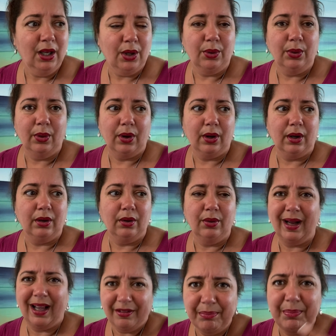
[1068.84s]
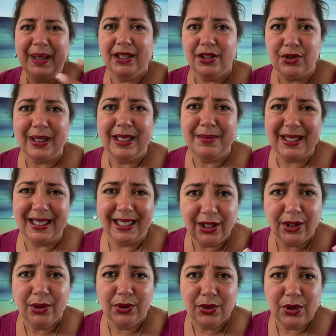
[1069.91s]
who are who have big dreams like
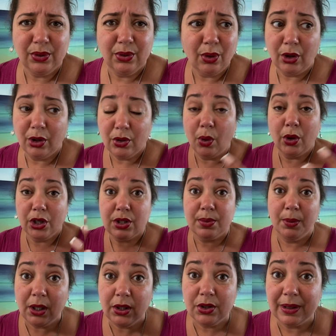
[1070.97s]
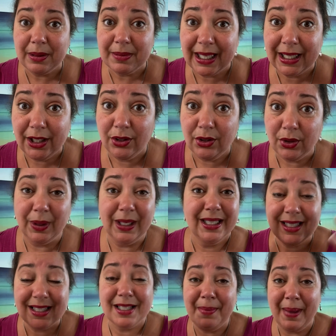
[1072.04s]
you do, or or small dreams like you do. It
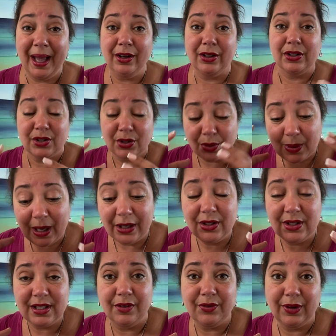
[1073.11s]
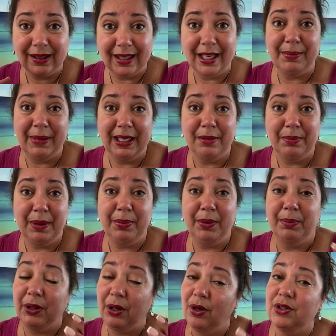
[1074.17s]
doesn't matter. Surround yourself with like-minded people,
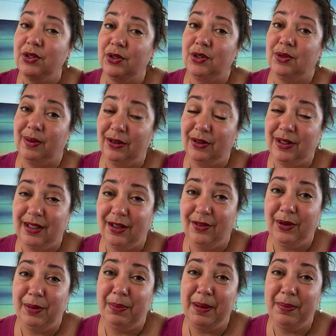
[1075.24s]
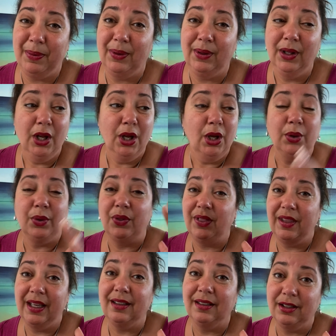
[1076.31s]
but also surround yourself with people who
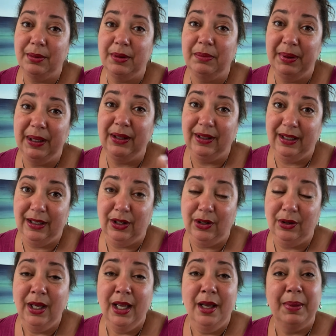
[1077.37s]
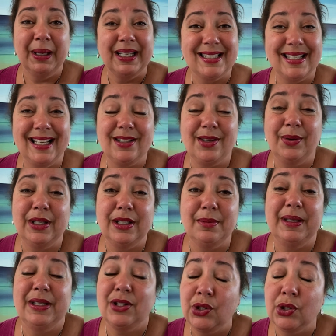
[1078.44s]
think a little bit bigger than you, because that's going to
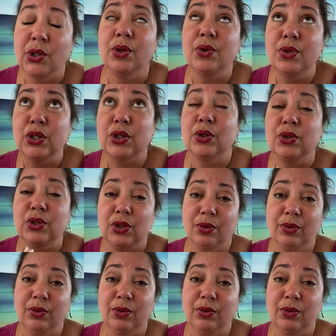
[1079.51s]
be so so so